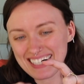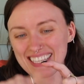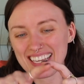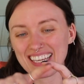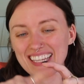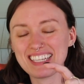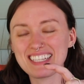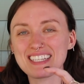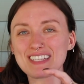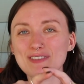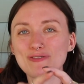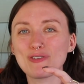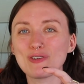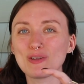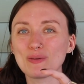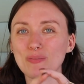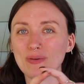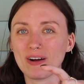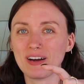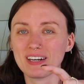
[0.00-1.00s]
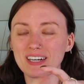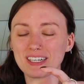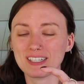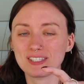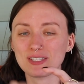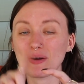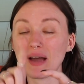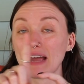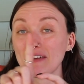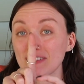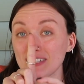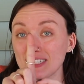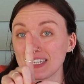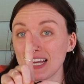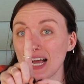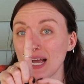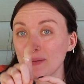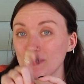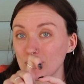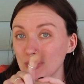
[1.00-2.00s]
say this is full of product. So every
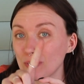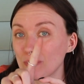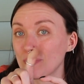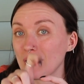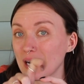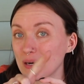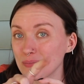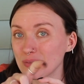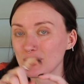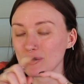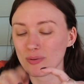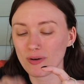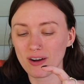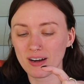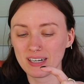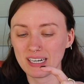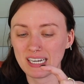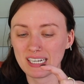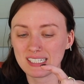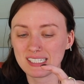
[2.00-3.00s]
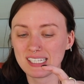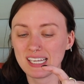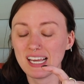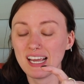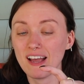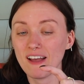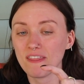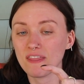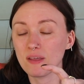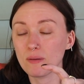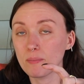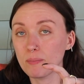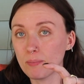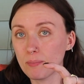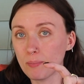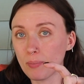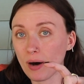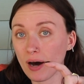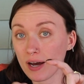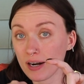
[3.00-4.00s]
time you pump the product, the
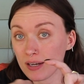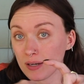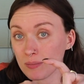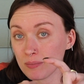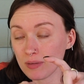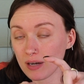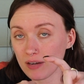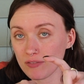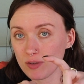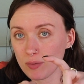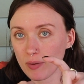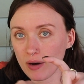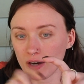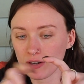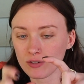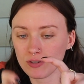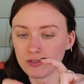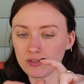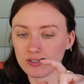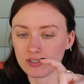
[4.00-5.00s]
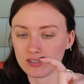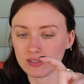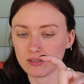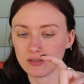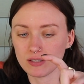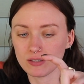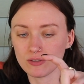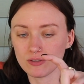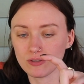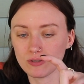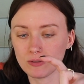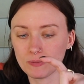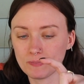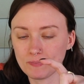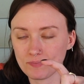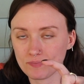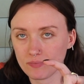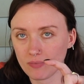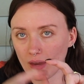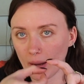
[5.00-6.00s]
bottom of the bottle, there's a little
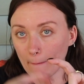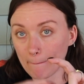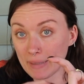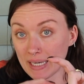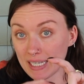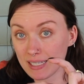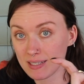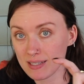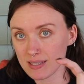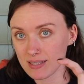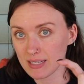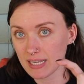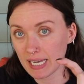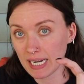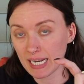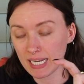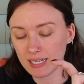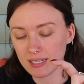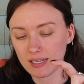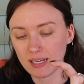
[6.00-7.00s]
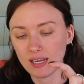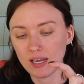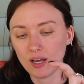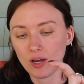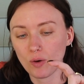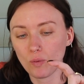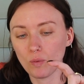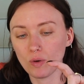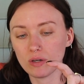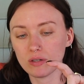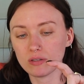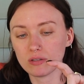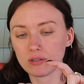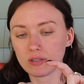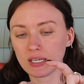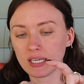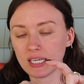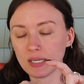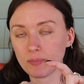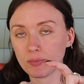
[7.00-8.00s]
piece in it, will
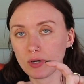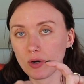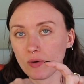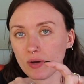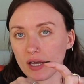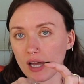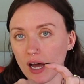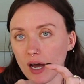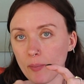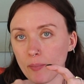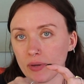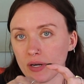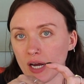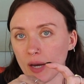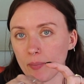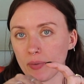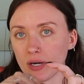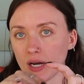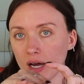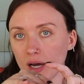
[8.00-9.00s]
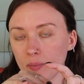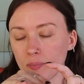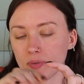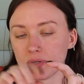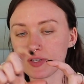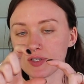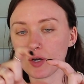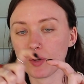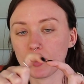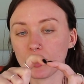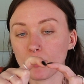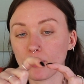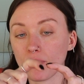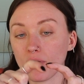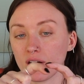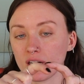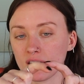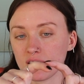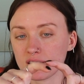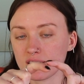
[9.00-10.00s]
keep going up and up and up. So your
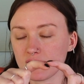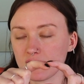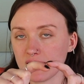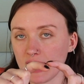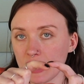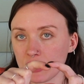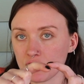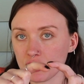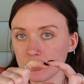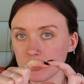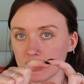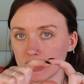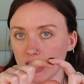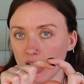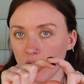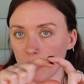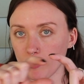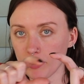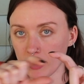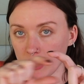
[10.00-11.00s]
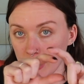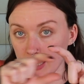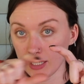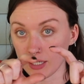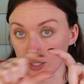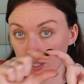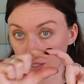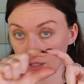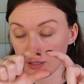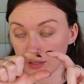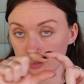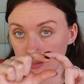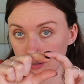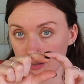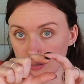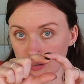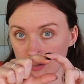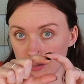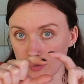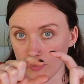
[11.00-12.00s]
product is actually up here
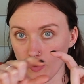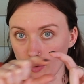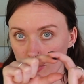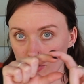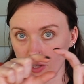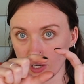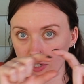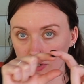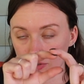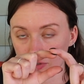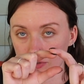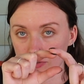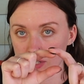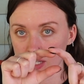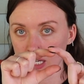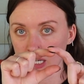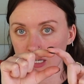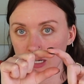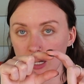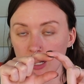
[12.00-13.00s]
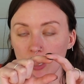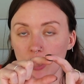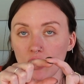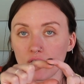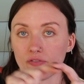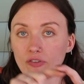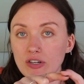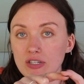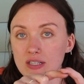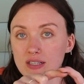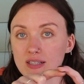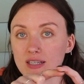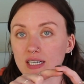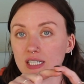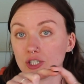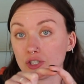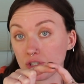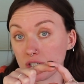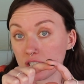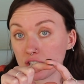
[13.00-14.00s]
the more that you use it, versus in
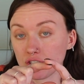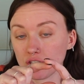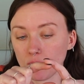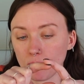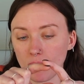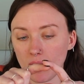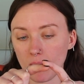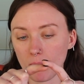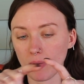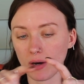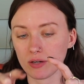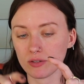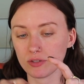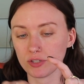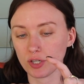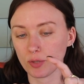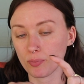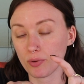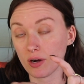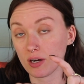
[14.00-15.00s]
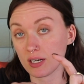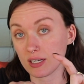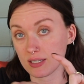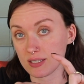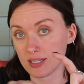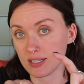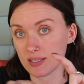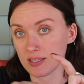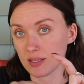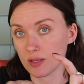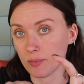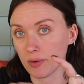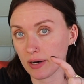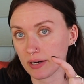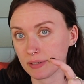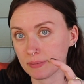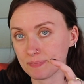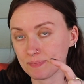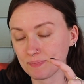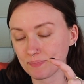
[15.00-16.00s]
a traditional pump bottle, your product sits at the
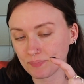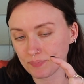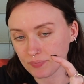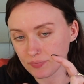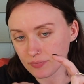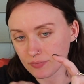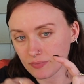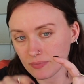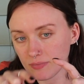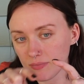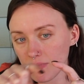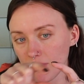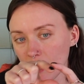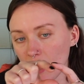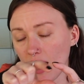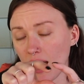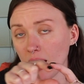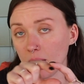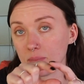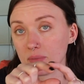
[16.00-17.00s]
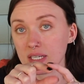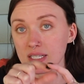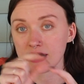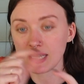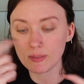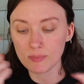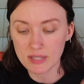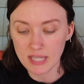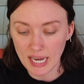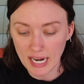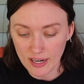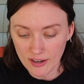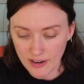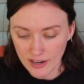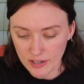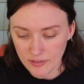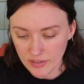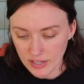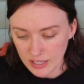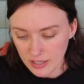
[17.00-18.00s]
bottom. This keeps the air
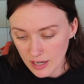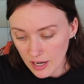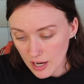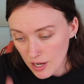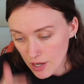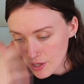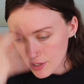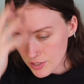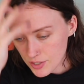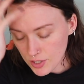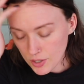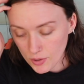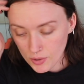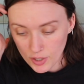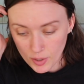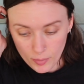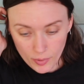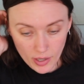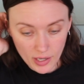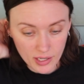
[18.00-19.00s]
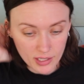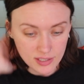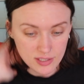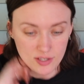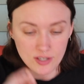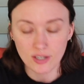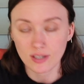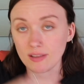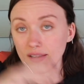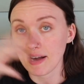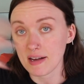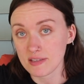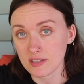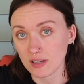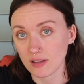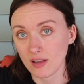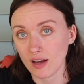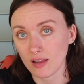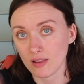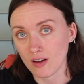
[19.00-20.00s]
out of it, so your product is going to last
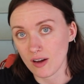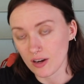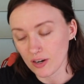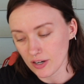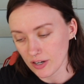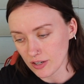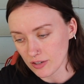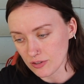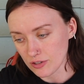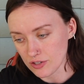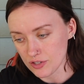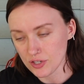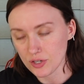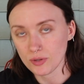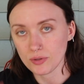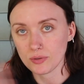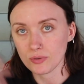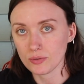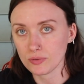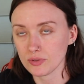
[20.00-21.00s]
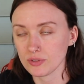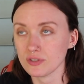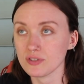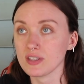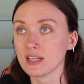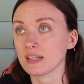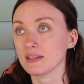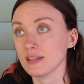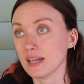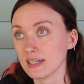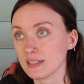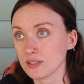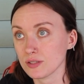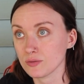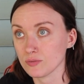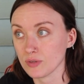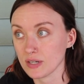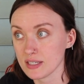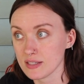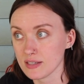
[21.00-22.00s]
a lot longer. There's like less
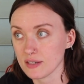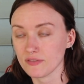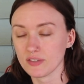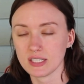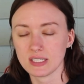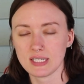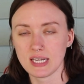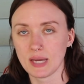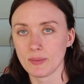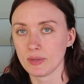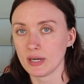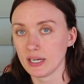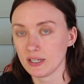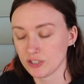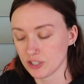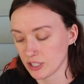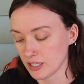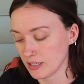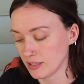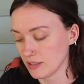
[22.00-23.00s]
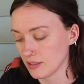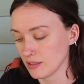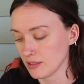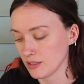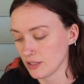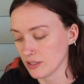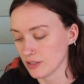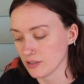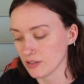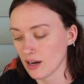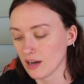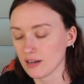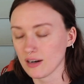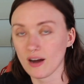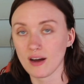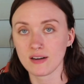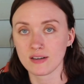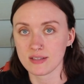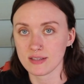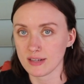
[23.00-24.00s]
risk of contamination. You're not
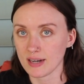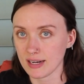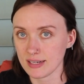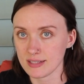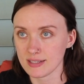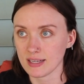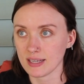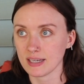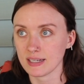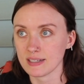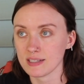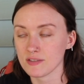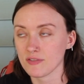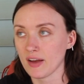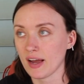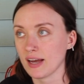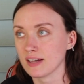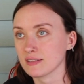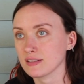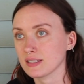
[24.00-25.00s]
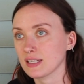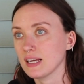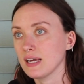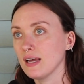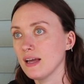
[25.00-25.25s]
oxidizing it as fast.